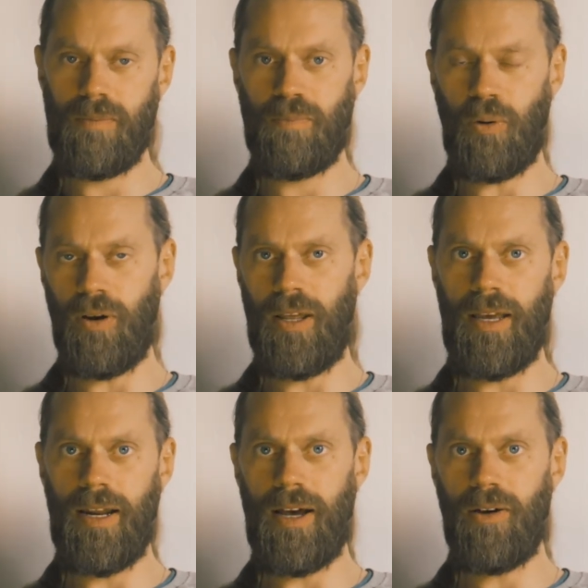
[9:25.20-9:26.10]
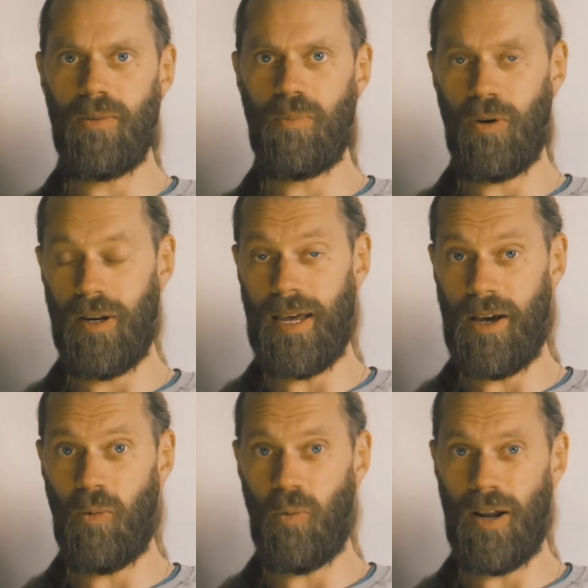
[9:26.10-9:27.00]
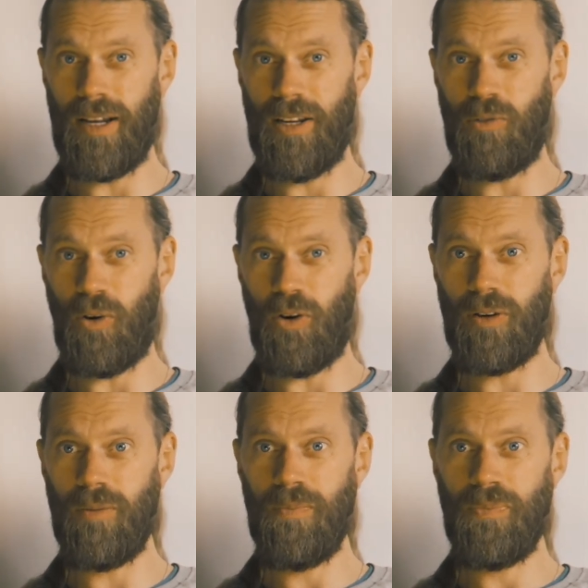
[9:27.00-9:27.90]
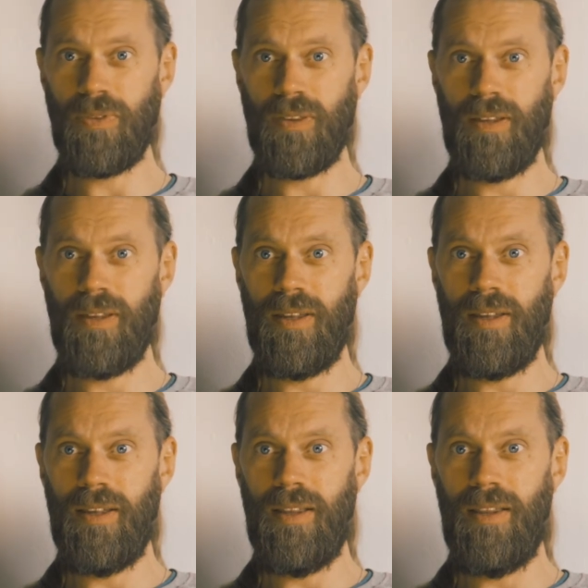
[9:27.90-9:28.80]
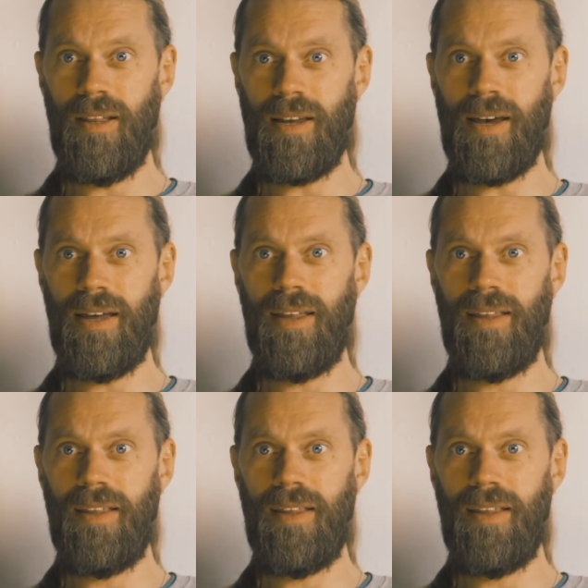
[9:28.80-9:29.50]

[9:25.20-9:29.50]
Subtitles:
pointing out what I did wrong, then yeah,